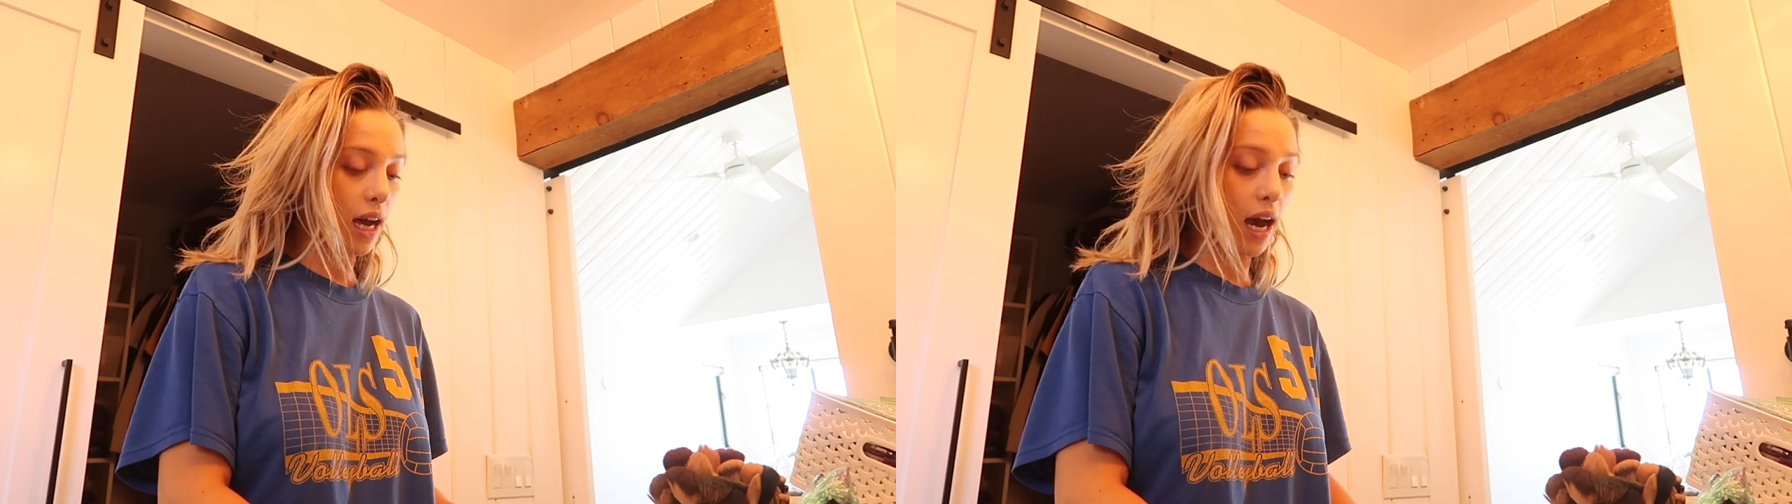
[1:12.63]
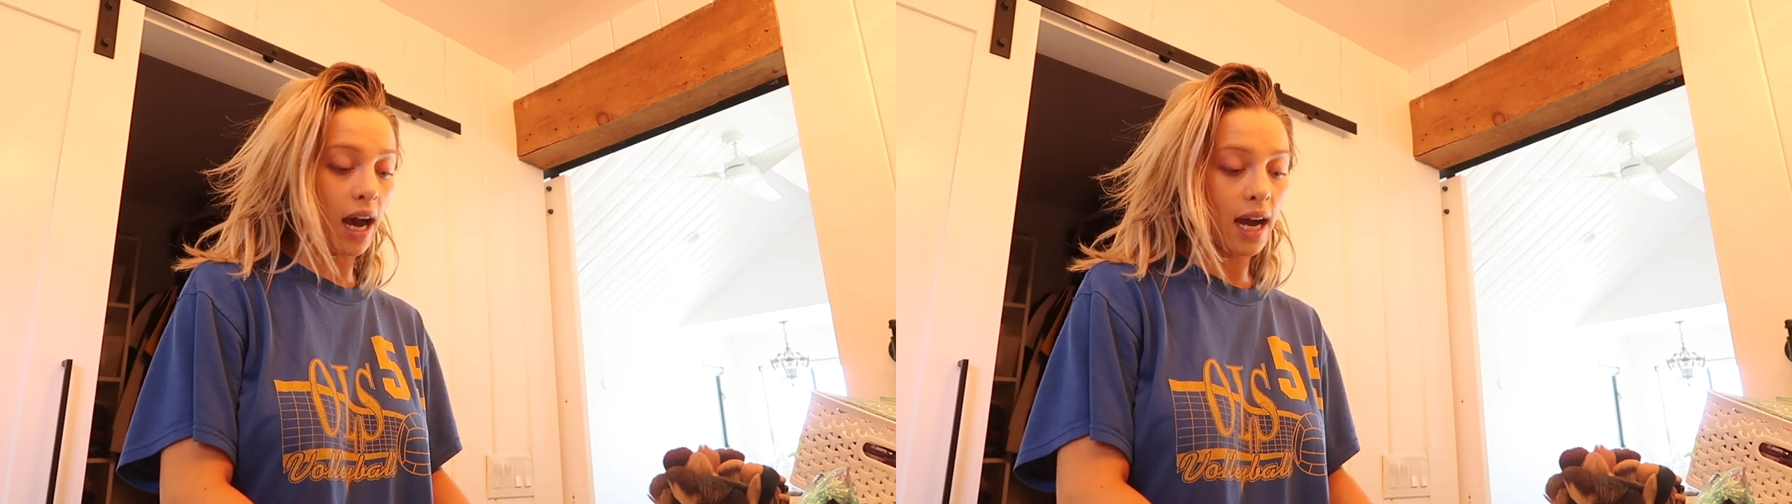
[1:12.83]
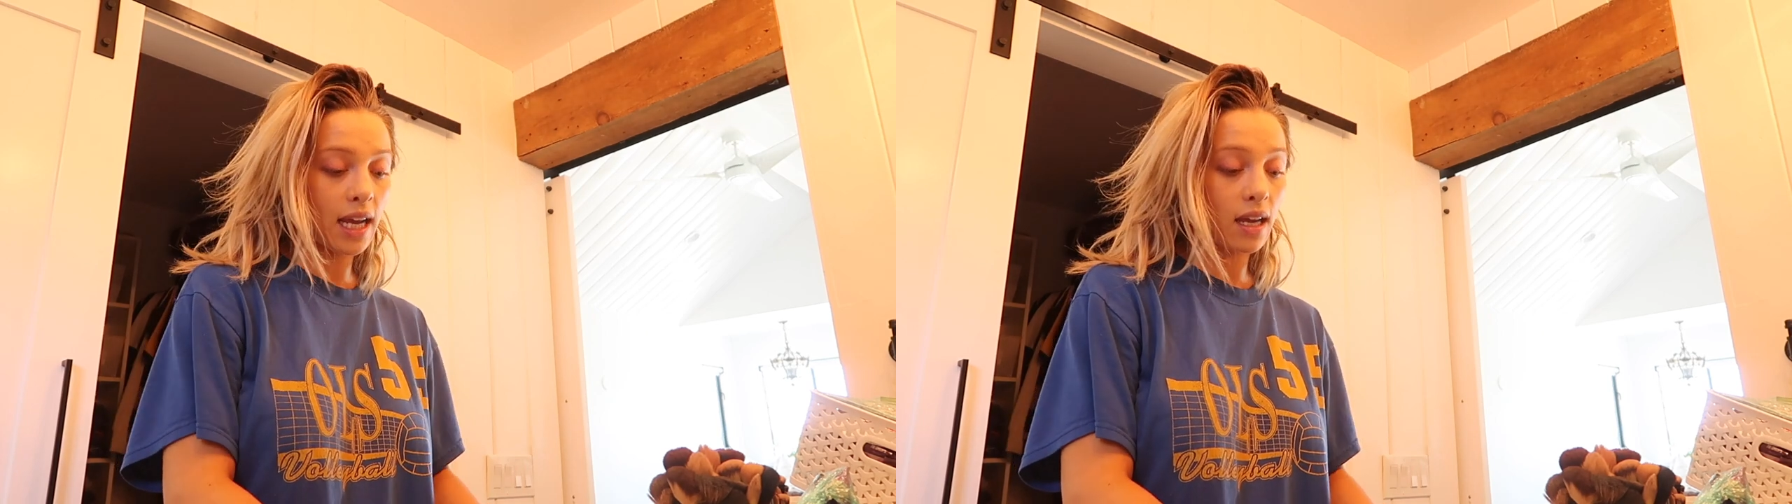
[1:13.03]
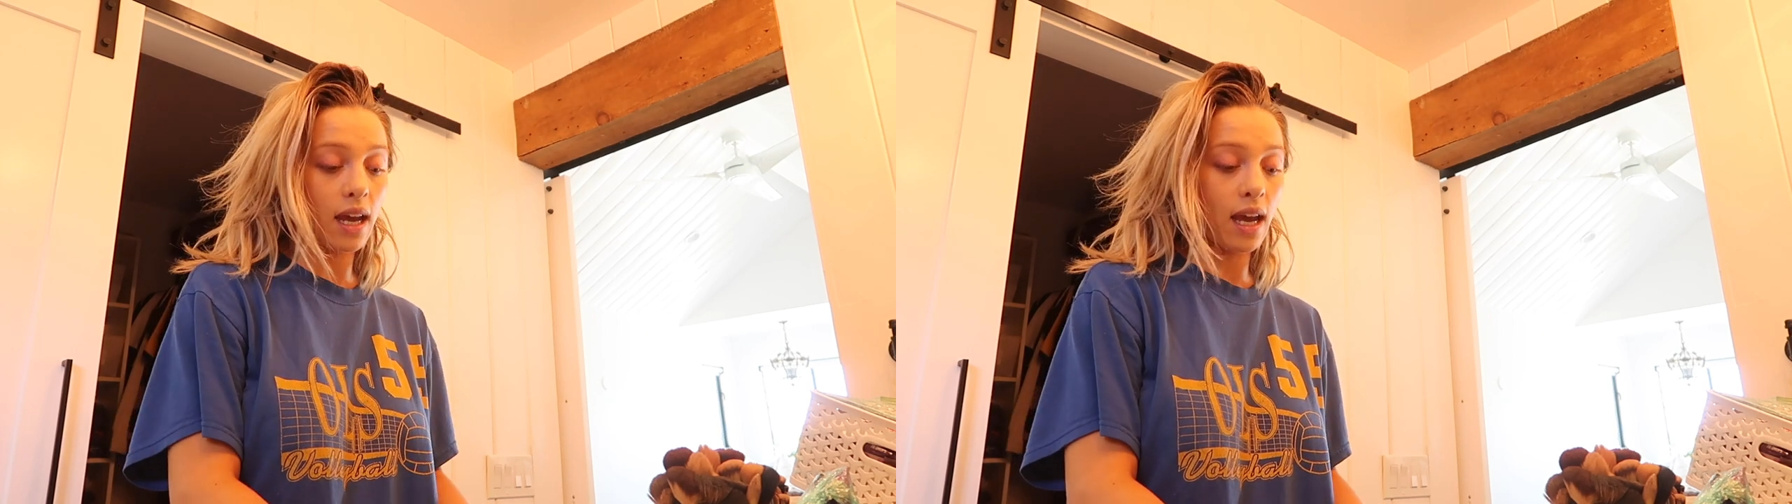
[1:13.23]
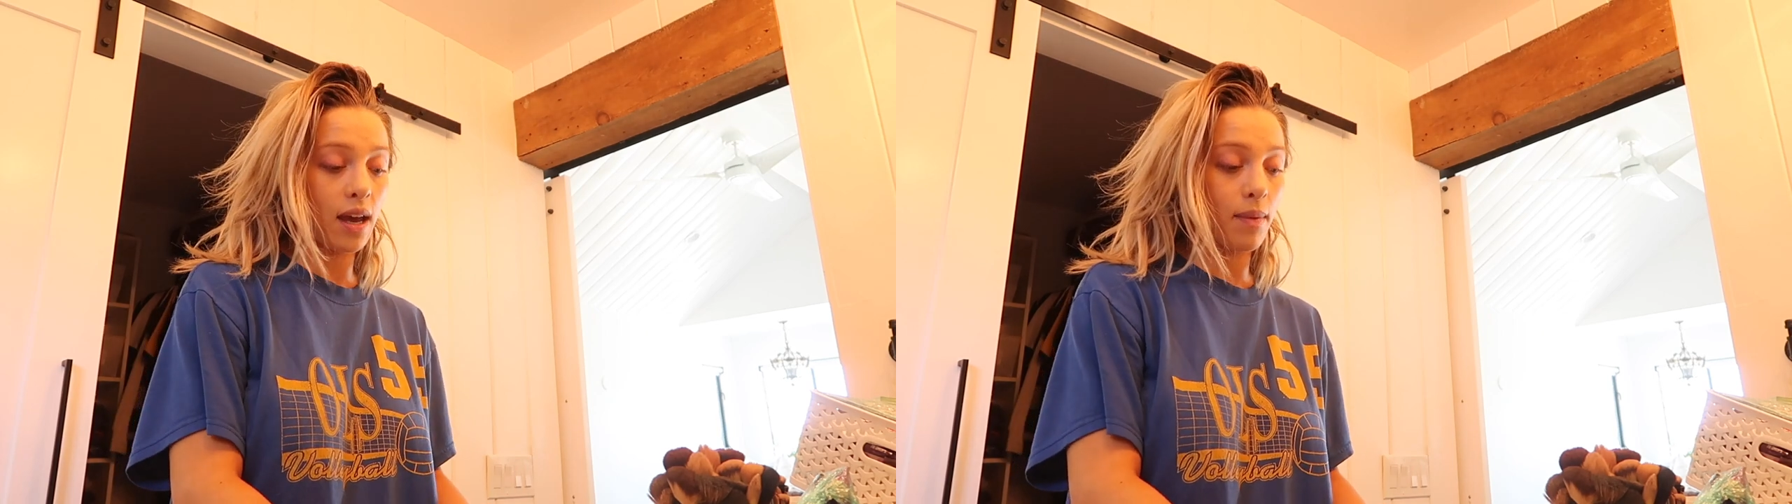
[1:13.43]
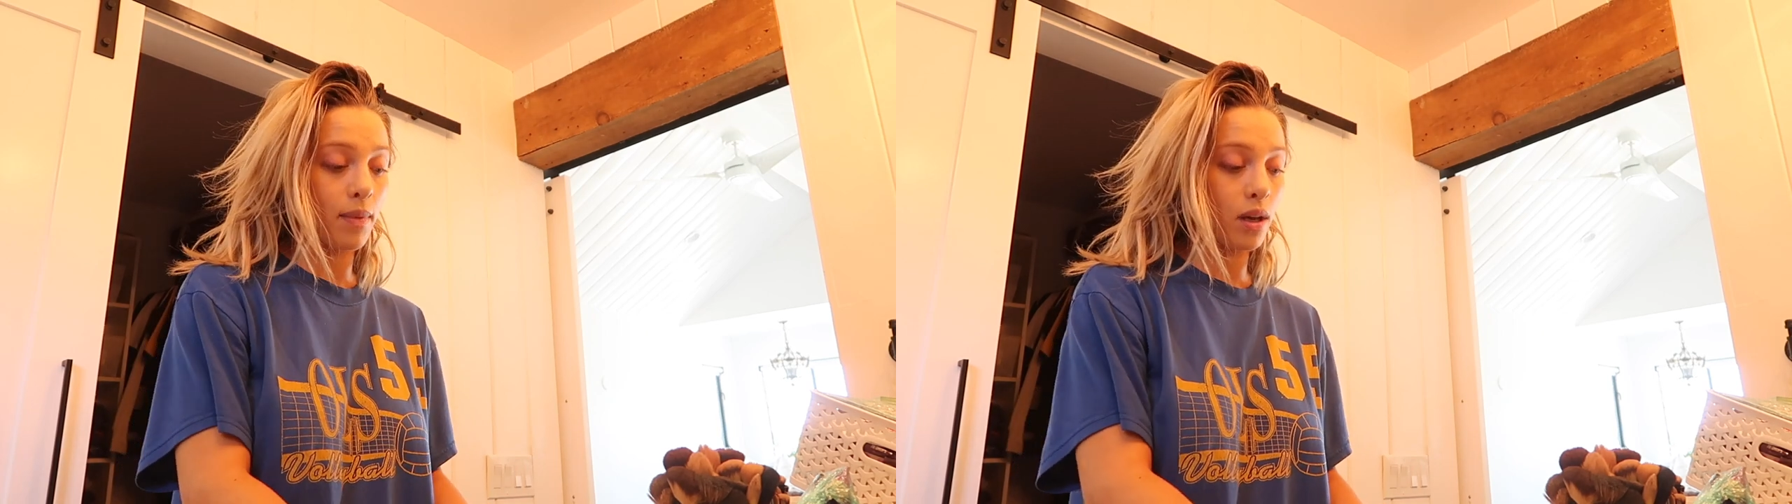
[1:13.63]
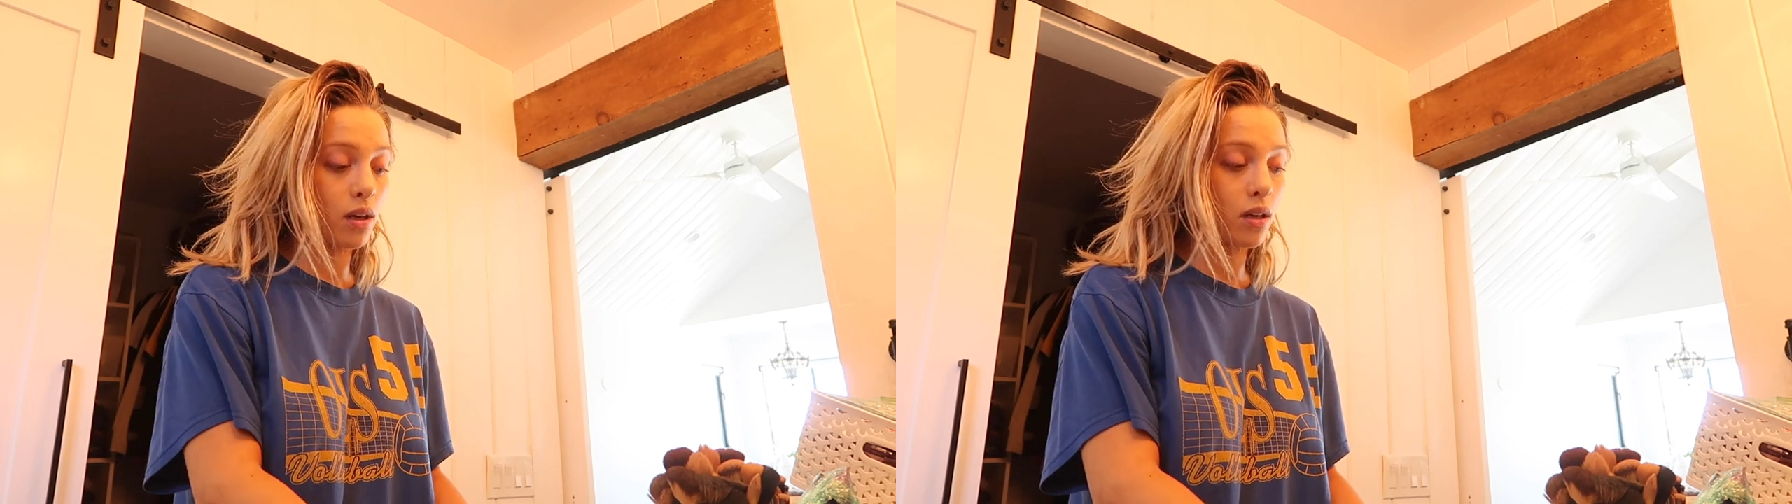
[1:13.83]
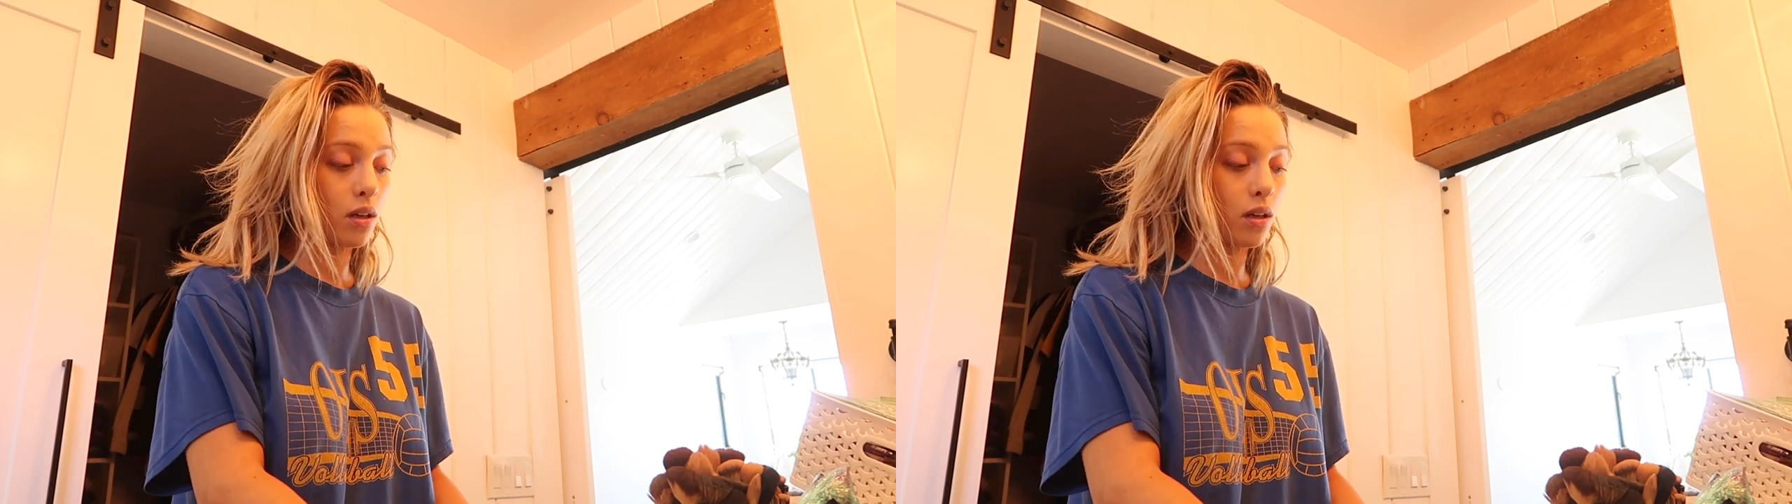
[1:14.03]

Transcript: I am